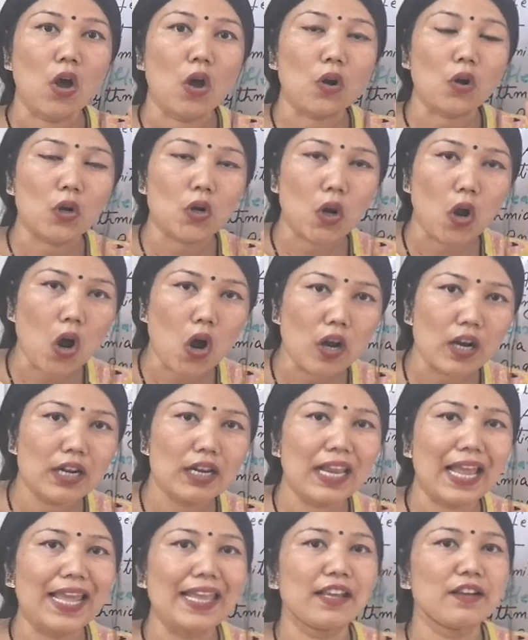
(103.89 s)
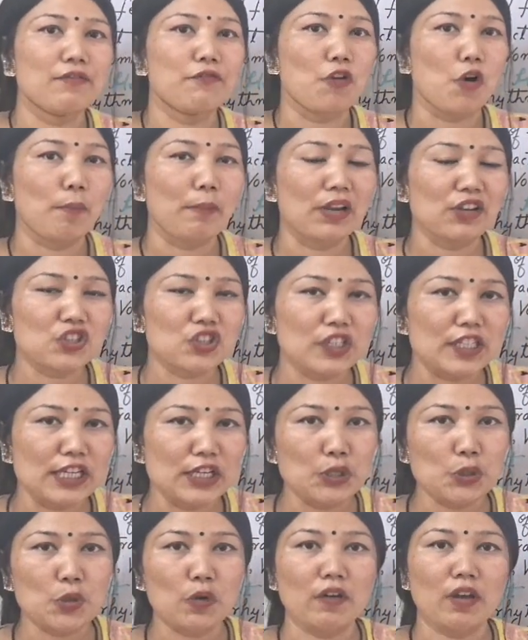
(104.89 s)
rock-like formation
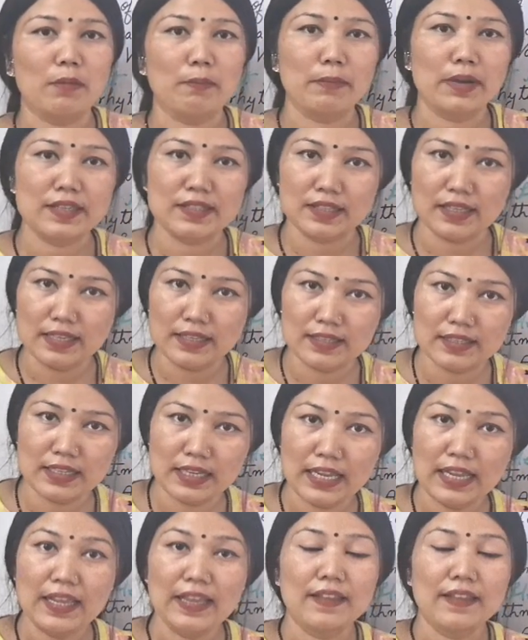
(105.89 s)
into our muscles.